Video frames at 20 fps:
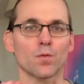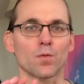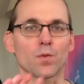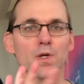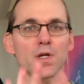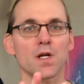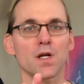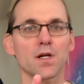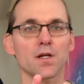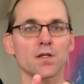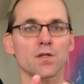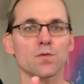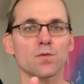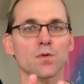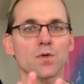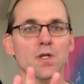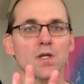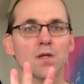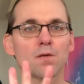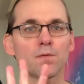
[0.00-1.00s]
redux
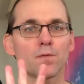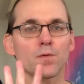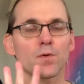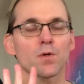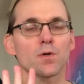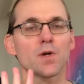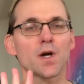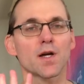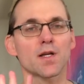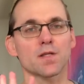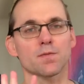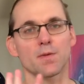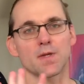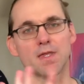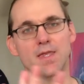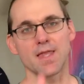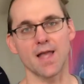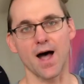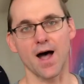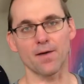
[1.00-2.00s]
routine for you guys, but
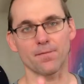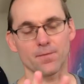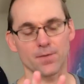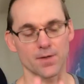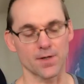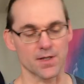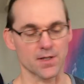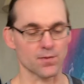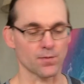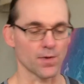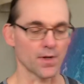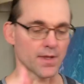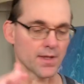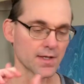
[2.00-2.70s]
not for this one.